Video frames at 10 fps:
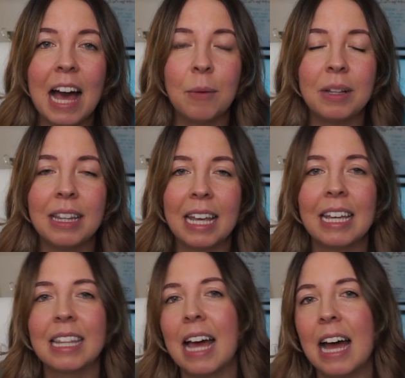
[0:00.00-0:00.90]
I will
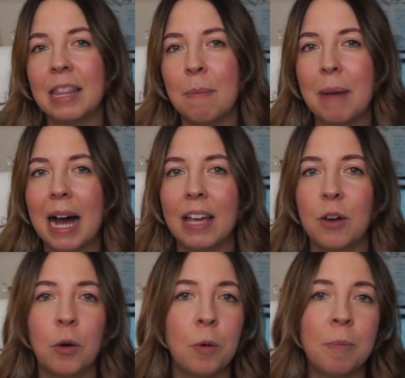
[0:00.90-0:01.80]
link that in the
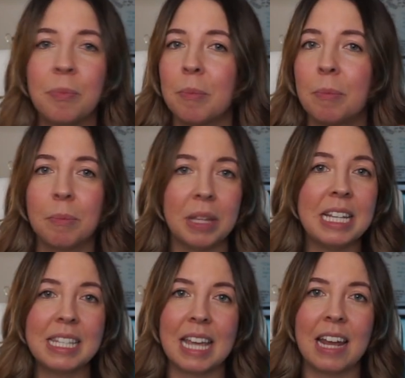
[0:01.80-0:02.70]
bio.
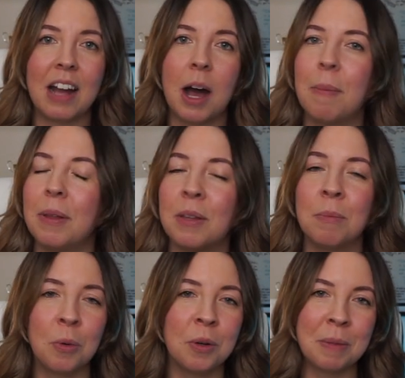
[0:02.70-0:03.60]
Please sign up, the
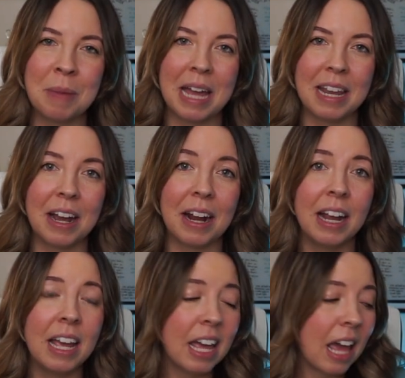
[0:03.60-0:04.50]
more the merrier.
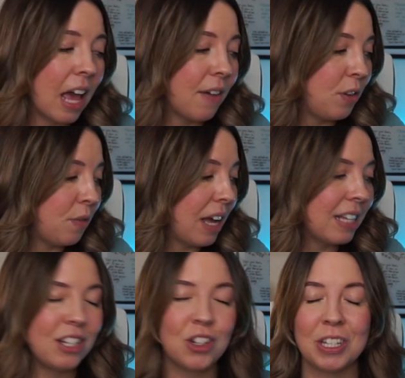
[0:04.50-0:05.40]
If you
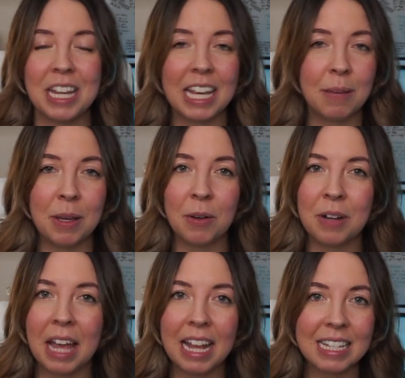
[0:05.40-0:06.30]
fancy just taking me
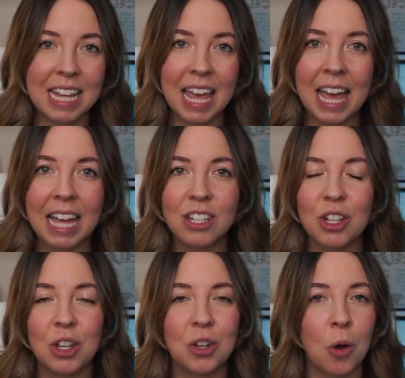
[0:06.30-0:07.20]
on head to head,
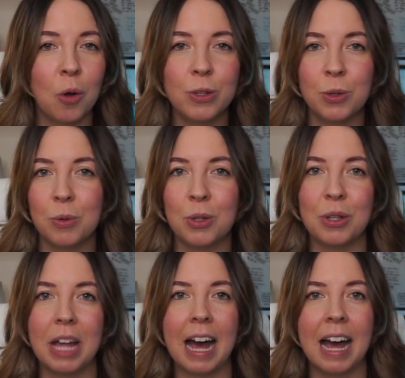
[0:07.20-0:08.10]
you can also do
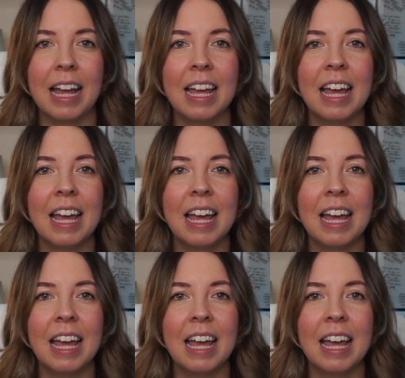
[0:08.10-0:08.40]
that.